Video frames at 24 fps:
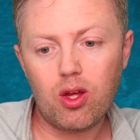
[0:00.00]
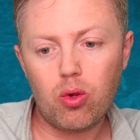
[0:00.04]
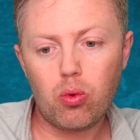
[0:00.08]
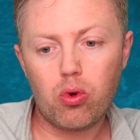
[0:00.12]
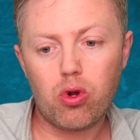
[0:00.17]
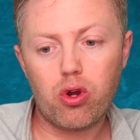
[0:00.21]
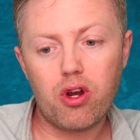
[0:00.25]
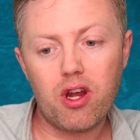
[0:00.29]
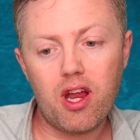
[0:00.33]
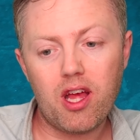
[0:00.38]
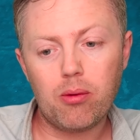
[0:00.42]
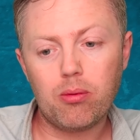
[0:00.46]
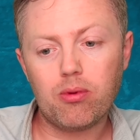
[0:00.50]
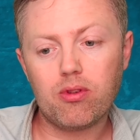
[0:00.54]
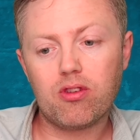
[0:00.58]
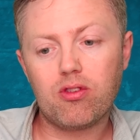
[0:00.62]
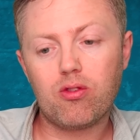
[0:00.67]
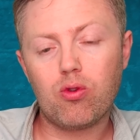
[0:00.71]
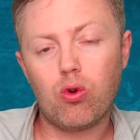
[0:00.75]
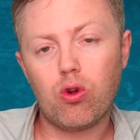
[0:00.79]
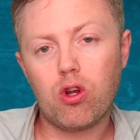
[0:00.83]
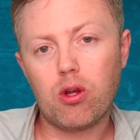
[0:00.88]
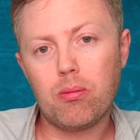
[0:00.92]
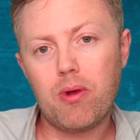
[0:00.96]
we're unable to
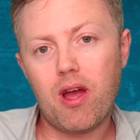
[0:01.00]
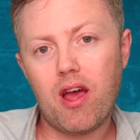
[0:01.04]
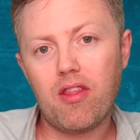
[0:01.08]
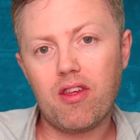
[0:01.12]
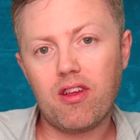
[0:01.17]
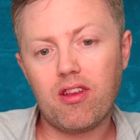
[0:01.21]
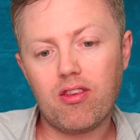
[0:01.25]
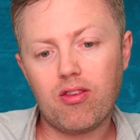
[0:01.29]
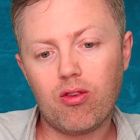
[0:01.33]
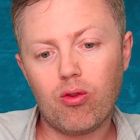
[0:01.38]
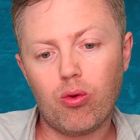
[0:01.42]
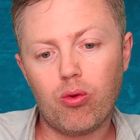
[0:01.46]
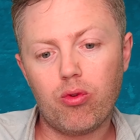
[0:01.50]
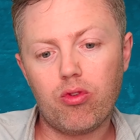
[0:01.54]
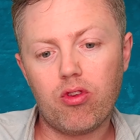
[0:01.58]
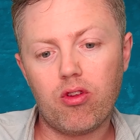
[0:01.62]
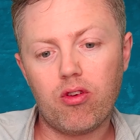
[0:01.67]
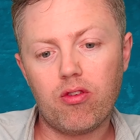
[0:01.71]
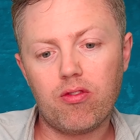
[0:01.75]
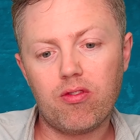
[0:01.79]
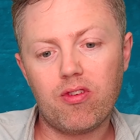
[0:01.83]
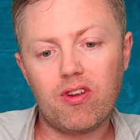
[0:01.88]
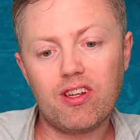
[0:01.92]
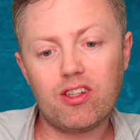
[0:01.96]
talk about these sorts
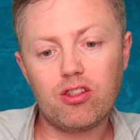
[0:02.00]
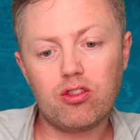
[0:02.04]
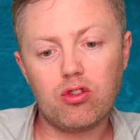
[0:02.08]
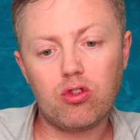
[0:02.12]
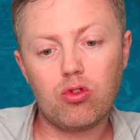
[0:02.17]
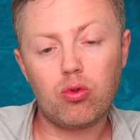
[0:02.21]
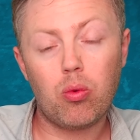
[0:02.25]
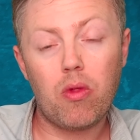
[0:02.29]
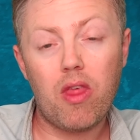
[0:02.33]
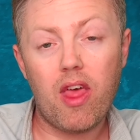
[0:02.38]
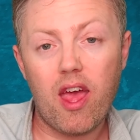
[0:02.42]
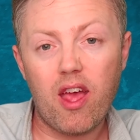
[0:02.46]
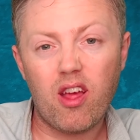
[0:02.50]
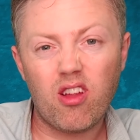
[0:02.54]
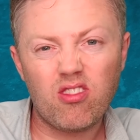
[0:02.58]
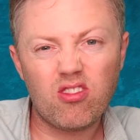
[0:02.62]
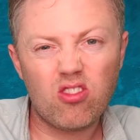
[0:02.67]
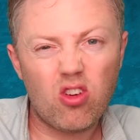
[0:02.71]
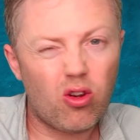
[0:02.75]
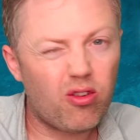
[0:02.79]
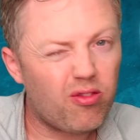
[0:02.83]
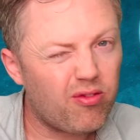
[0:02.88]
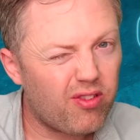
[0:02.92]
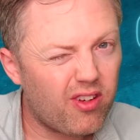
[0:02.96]
of issues without
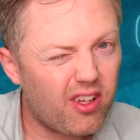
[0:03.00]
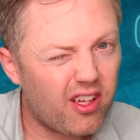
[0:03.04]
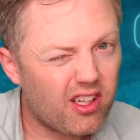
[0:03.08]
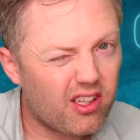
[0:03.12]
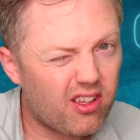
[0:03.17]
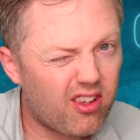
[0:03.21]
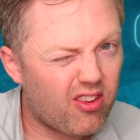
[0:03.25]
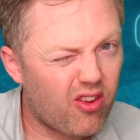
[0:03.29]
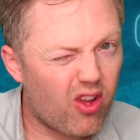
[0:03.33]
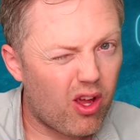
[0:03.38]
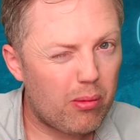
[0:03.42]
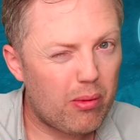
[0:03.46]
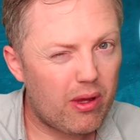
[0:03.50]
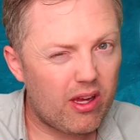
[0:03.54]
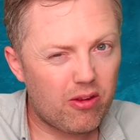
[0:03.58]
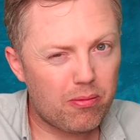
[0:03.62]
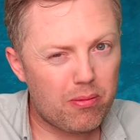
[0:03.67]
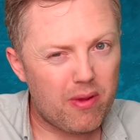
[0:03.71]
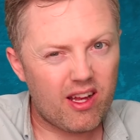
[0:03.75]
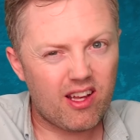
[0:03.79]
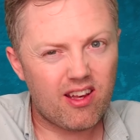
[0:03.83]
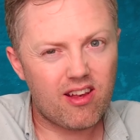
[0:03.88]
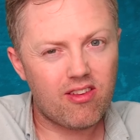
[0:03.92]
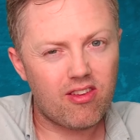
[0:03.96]
conflict. So I'm
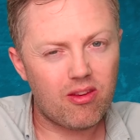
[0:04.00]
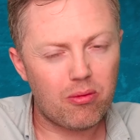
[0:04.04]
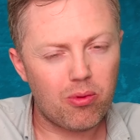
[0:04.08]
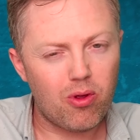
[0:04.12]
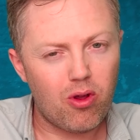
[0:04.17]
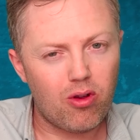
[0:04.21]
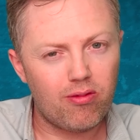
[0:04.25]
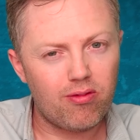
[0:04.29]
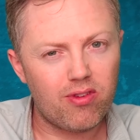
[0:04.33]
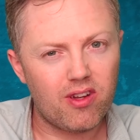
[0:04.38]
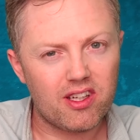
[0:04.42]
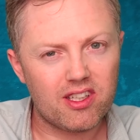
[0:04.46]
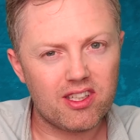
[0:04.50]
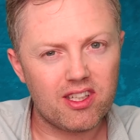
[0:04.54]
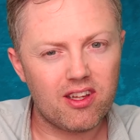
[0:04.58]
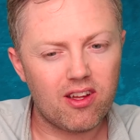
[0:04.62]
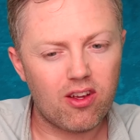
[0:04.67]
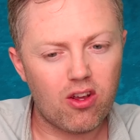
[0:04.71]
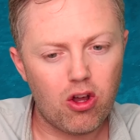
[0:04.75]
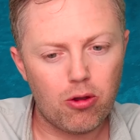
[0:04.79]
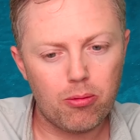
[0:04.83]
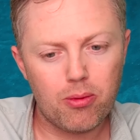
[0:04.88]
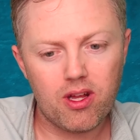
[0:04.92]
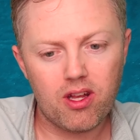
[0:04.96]
expecting some conflict in the
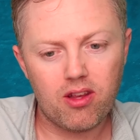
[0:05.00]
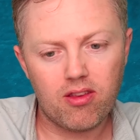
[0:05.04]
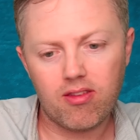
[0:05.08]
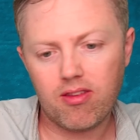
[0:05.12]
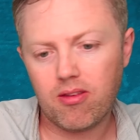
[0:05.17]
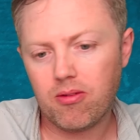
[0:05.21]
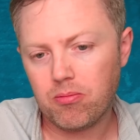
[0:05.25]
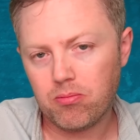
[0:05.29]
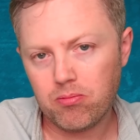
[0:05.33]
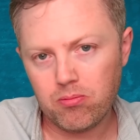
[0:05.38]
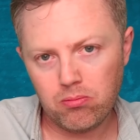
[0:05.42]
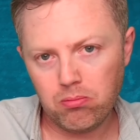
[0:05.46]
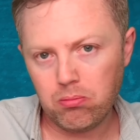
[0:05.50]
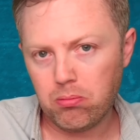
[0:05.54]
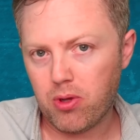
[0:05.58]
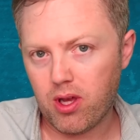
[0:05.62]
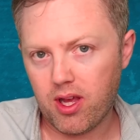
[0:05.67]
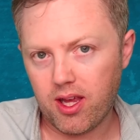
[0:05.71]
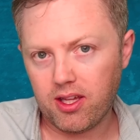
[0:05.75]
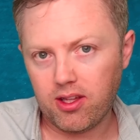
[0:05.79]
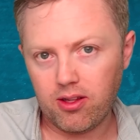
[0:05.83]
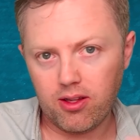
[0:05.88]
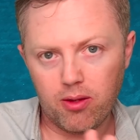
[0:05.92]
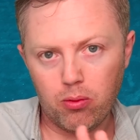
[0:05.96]
comments,
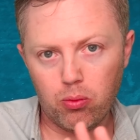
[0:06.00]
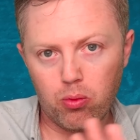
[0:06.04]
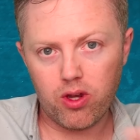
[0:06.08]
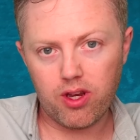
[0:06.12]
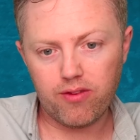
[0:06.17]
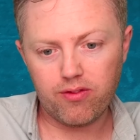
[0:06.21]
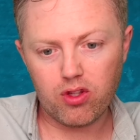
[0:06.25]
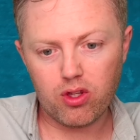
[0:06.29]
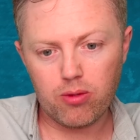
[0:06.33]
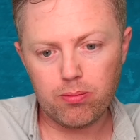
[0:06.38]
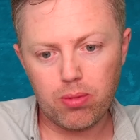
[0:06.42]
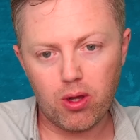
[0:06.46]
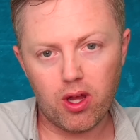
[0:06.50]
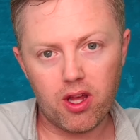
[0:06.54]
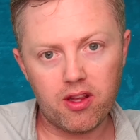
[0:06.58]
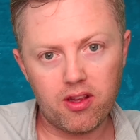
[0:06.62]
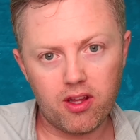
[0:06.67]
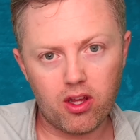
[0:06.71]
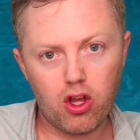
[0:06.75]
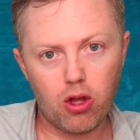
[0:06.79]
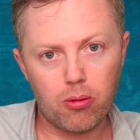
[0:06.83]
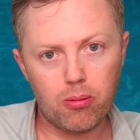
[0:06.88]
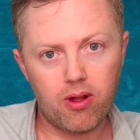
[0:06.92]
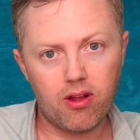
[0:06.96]
but whatever you put in
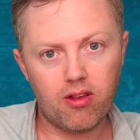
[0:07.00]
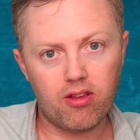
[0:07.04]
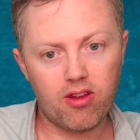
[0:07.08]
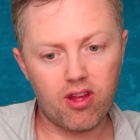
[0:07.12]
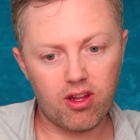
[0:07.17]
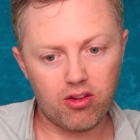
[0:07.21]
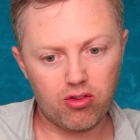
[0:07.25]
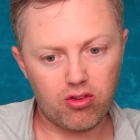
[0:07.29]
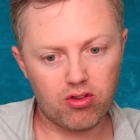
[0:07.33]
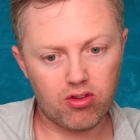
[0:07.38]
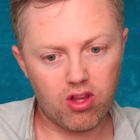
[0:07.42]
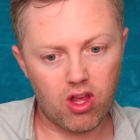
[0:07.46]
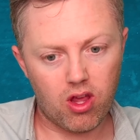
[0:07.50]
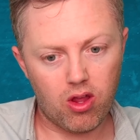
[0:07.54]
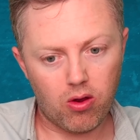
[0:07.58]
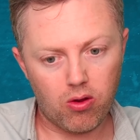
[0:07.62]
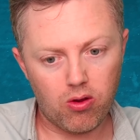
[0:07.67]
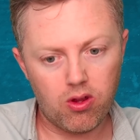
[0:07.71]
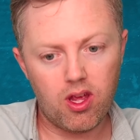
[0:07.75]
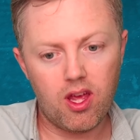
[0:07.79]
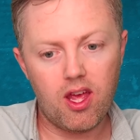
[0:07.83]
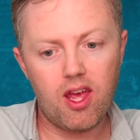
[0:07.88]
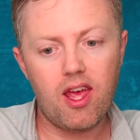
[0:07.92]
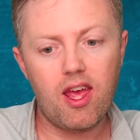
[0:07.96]
the comments can just go.
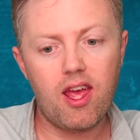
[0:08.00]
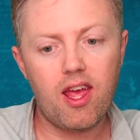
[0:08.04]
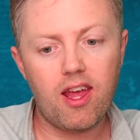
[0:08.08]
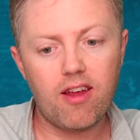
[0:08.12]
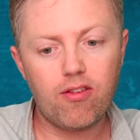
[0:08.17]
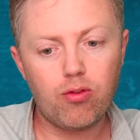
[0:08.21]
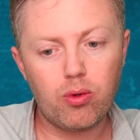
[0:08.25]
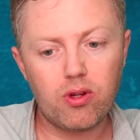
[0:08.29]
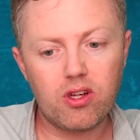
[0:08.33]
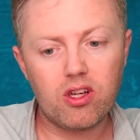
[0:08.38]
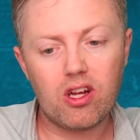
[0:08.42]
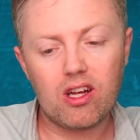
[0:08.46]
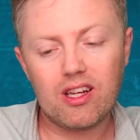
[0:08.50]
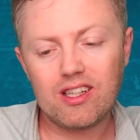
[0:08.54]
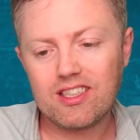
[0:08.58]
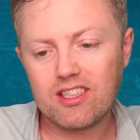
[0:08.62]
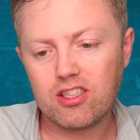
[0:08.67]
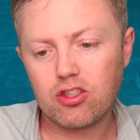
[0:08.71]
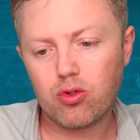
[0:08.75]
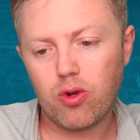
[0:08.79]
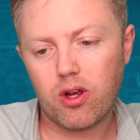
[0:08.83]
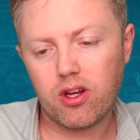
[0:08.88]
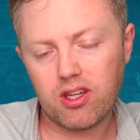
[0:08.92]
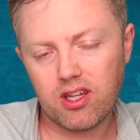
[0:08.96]
If we could at
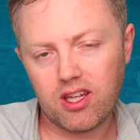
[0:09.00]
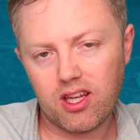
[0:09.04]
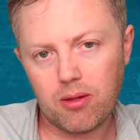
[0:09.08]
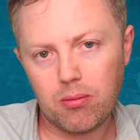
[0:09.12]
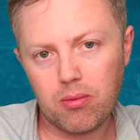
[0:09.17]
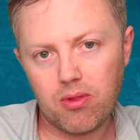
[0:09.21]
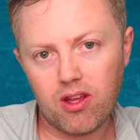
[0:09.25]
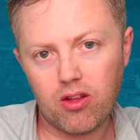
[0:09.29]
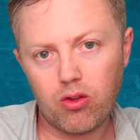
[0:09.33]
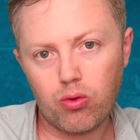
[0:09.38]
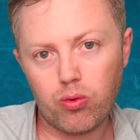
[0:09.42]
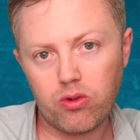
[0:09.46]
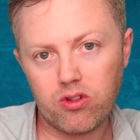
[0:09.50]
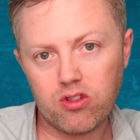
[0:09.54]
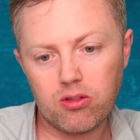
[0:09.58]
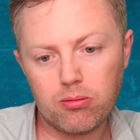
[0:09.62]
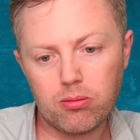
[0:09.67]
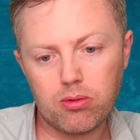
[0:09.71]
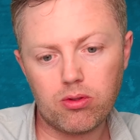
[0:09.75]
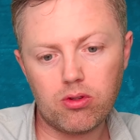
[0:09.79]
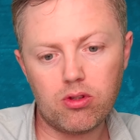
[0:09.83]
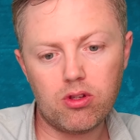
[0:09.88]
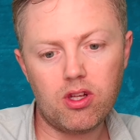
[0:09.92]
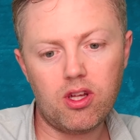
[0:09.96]
least try to keep things
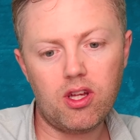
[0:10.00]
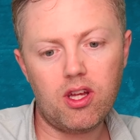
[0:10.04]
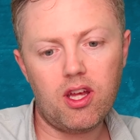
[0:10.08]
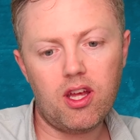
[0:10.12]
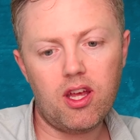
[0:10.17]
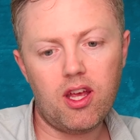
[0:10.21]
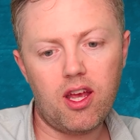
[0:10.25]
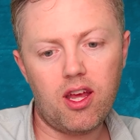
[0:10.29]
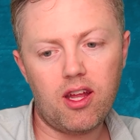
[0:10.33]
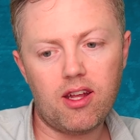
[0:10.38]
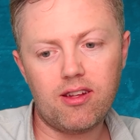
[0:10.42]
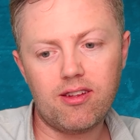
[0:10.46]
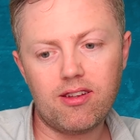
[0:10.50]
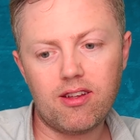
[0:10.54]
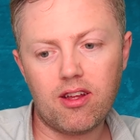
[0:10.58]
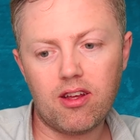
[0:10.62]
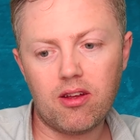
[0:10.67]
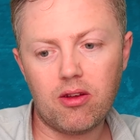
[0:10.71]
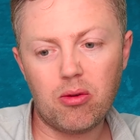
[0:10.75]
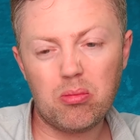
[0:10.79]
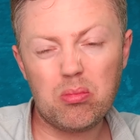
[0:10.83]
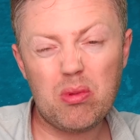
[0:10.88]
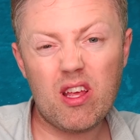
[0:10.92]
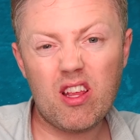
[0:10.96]
reasonable and uh,
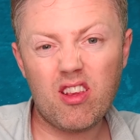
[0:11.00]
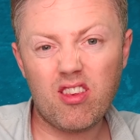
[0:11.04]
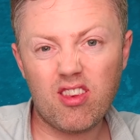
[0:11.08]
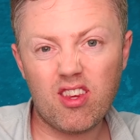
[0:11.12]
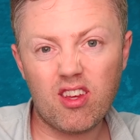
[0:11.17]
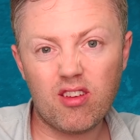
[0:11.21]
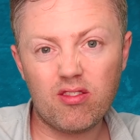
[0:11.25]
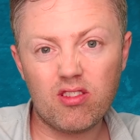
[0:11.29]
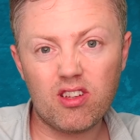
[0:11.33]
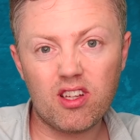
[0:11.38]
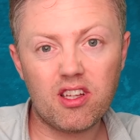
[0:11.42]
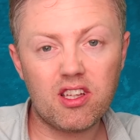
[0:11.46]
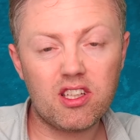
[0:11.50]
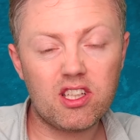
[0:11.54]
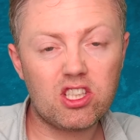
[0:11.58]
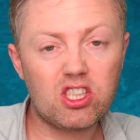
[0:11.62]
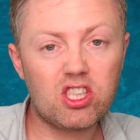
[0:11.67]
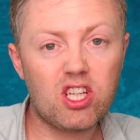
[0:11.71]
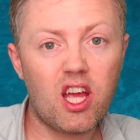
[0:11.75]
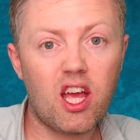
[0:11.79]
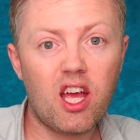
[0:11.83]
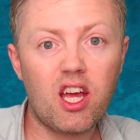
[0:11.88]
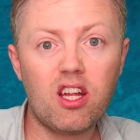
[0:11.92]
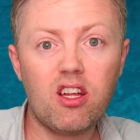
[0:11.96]
a bit civil in the
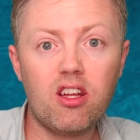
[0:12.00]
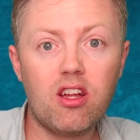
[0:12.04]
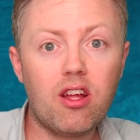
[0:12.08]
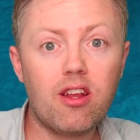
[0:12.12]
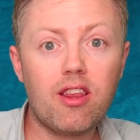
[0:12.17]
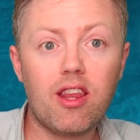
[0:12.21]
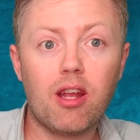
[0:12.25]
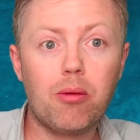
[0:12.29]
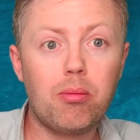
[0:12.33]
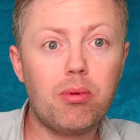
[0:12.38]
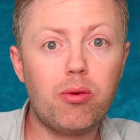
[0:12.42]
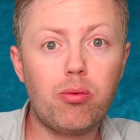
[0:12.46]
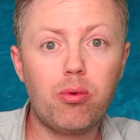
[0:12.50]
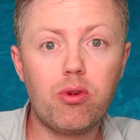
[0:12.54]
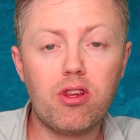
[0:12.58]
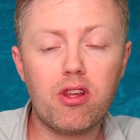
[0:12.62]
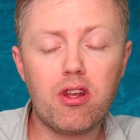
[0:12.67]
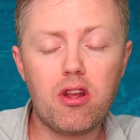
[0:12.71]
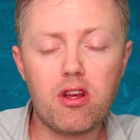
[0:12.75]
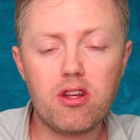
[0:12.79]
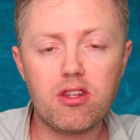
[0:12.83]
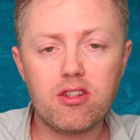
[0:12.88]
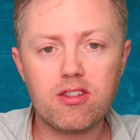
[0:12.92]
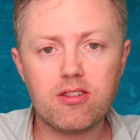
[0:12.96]
chat, that'd be really
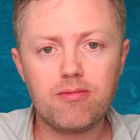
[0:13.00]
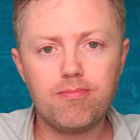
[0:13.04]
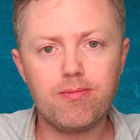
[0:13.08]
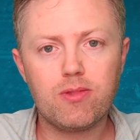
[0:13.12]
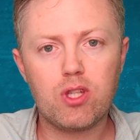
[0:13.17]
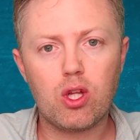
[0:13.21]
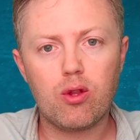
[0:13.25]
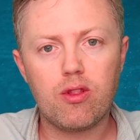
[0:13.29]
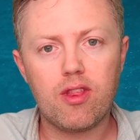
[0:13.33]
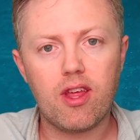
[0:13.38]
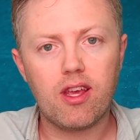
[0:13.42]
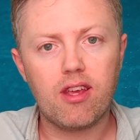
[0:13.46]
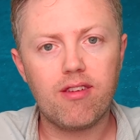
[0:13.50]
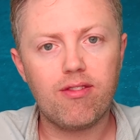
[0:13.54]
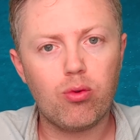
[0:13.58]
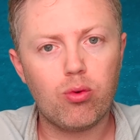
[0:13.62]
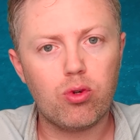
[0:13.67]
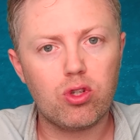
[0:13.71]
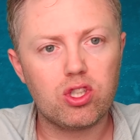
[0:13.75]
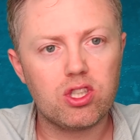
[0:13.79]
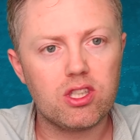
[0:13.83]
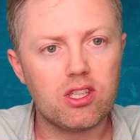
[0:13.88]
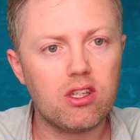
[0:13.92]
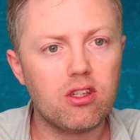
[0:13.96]
nice. So thank you for
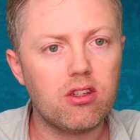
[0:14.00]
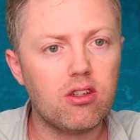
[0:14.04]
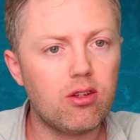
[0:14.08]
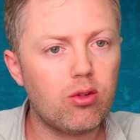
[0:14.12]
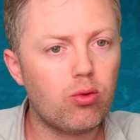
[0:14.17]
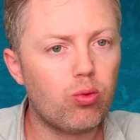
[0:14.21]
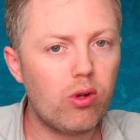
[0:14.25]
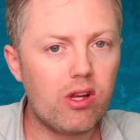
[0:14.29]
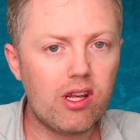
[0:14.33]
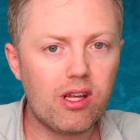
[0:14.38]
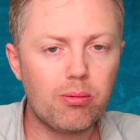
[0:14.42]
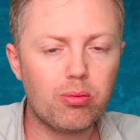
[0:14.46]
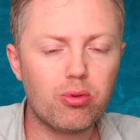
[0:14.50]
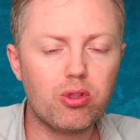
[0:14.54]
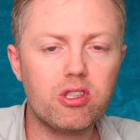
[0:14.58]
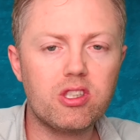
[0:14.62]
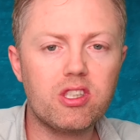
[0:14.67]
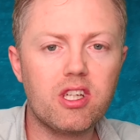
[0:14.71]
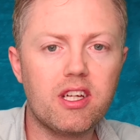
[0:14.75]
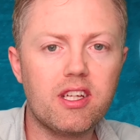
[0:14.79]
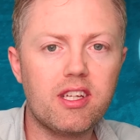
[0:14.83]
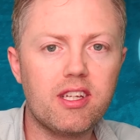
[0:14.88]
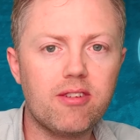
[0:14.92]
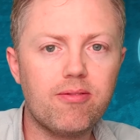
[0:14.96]
watching. Really
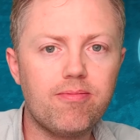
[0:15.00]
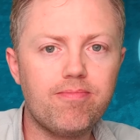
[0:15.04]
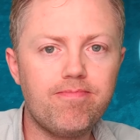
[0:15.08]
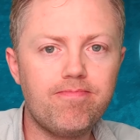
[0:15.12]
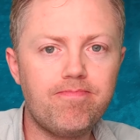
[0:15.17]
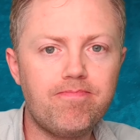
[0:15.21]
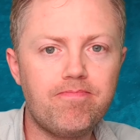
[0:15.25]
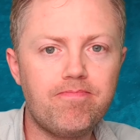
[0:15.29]
appreciate it.